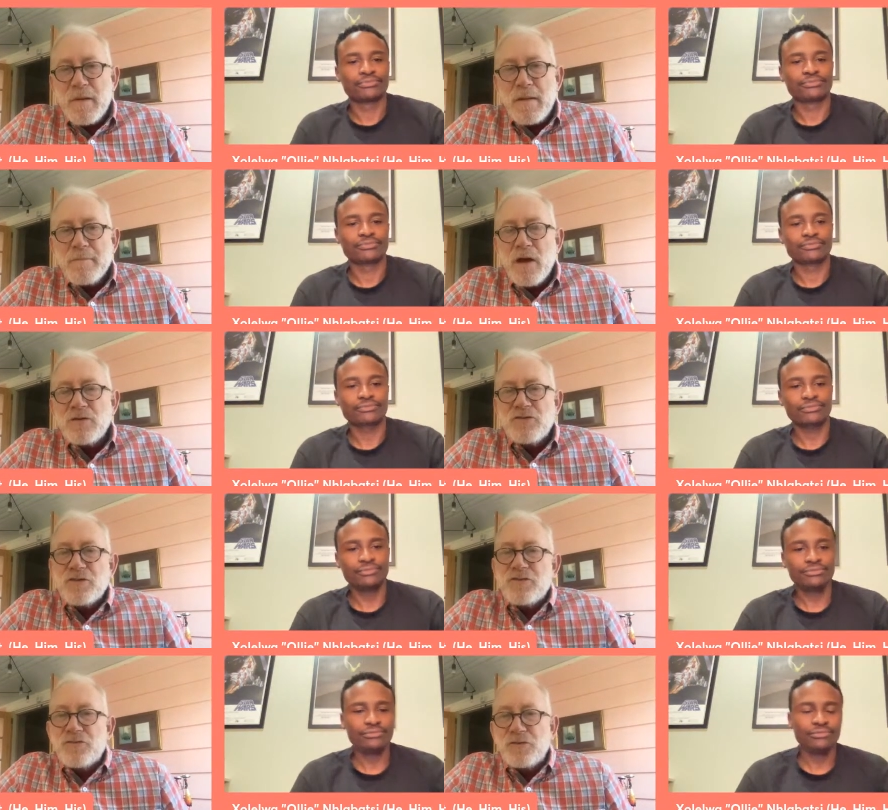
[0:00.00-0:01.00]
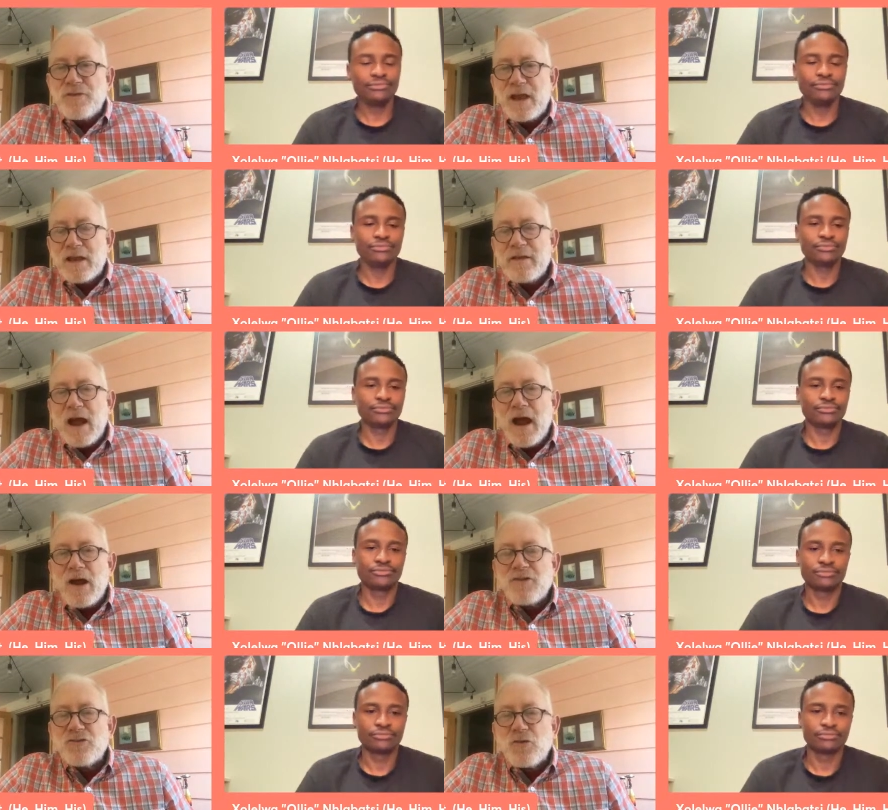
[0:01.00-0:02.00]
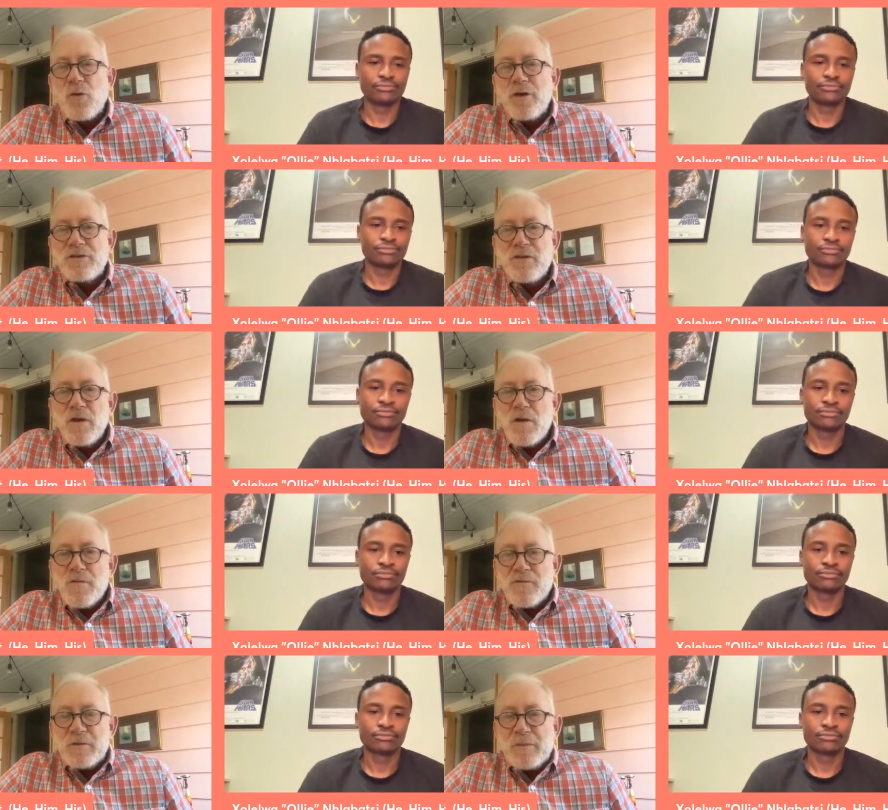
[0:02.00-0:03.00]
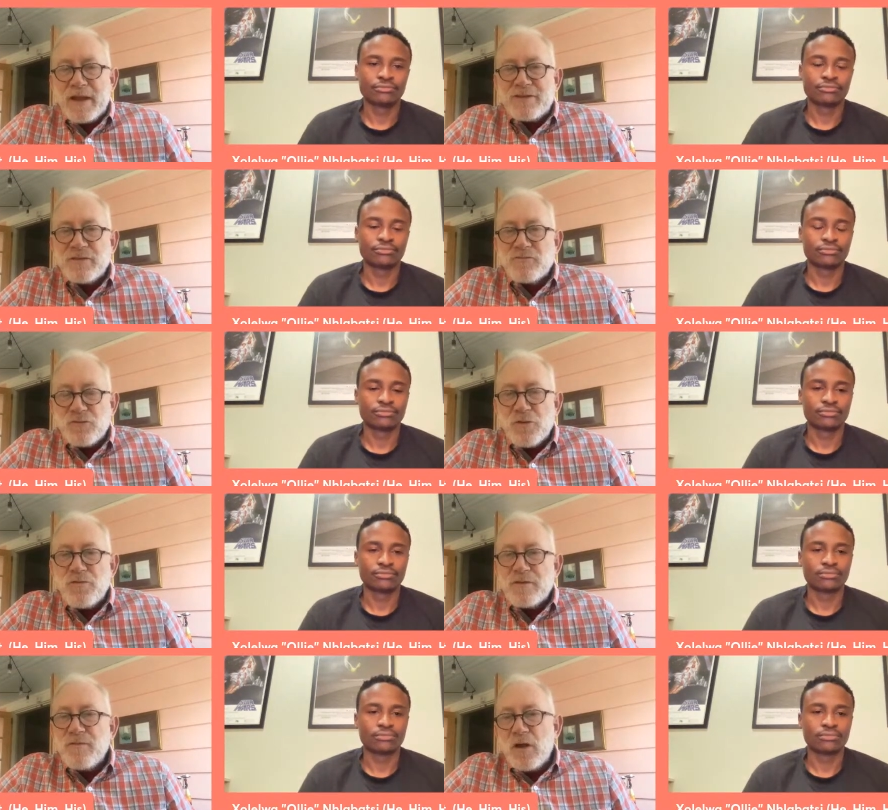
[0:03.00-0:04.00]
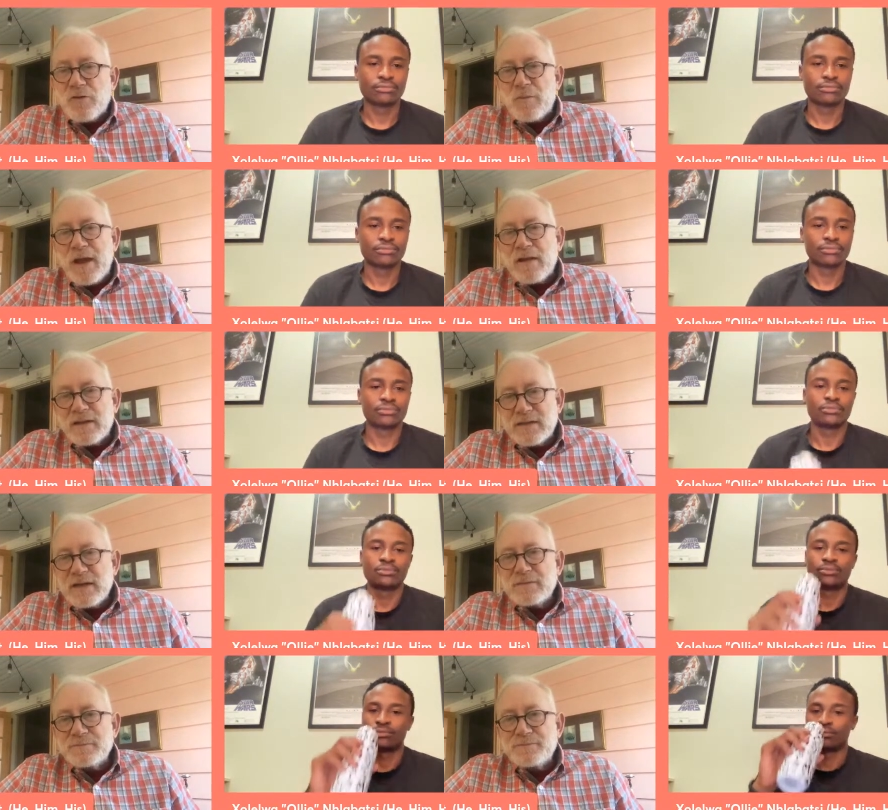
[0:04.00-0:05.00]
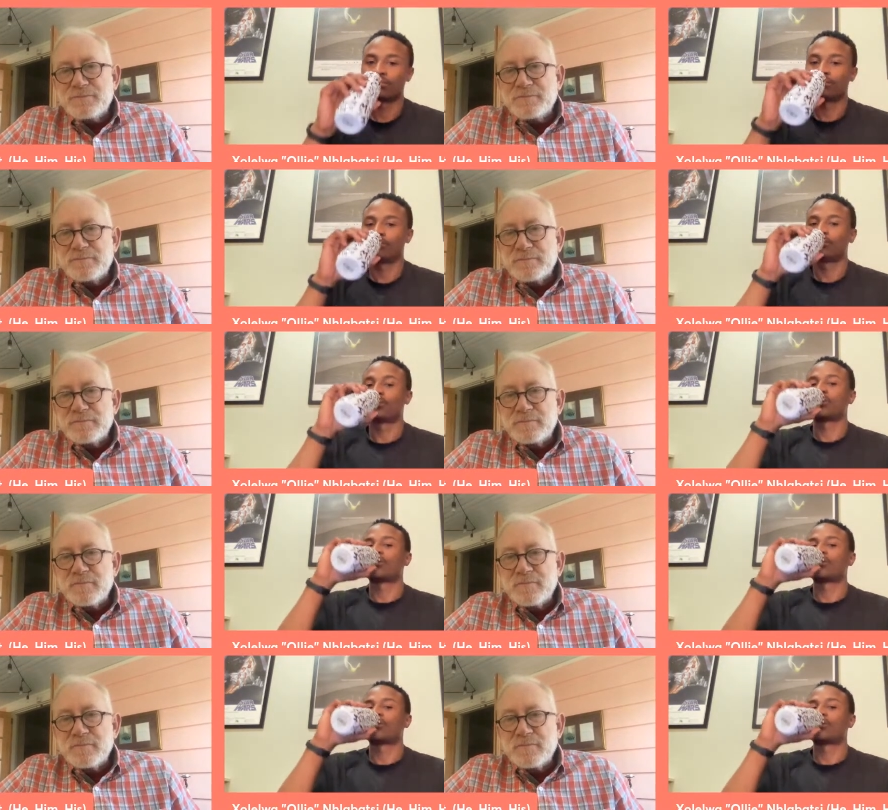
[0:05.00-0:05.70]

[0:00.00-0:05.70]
Speaker 1: emotions through telling our stories from a place of truth and vulnerability. Mm.